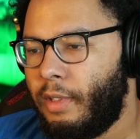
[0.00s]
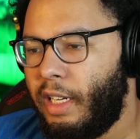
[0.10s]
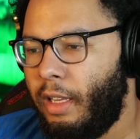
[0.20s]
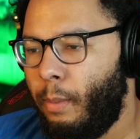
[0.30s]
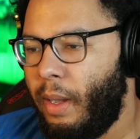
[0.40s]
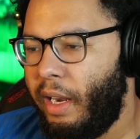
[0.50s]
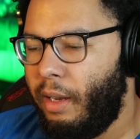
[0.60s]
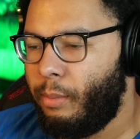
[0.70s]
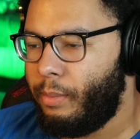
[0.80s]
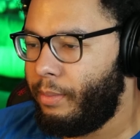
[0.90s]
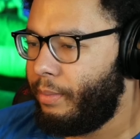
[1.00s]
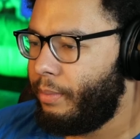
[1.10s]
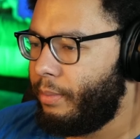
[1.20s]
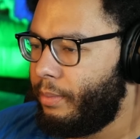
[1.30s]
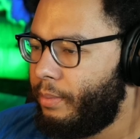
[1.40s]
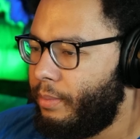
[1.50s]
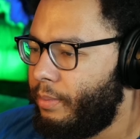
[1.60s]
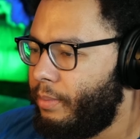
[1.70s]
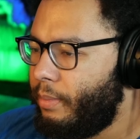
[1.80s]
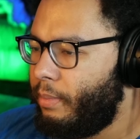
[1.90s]
Hello, buddy.
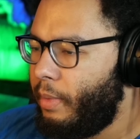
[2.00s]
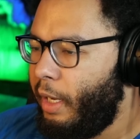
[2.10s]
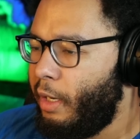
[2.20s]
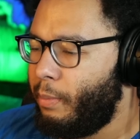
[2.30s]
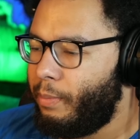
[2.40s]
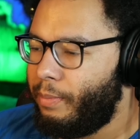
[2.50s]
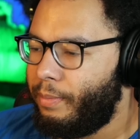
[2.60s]
Eat them.